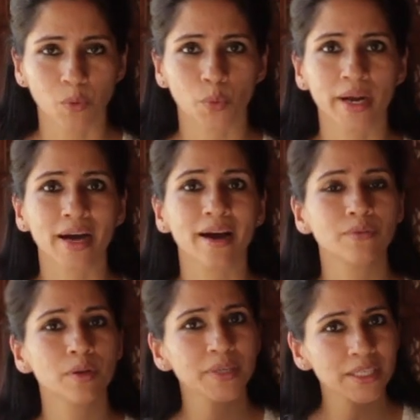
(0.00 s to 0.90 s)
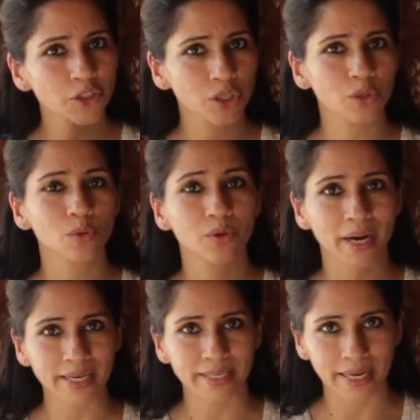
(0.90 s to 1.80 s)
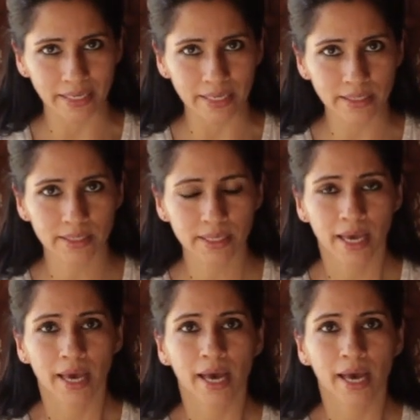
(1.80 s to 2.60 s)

where I will be teaching you the right techniques.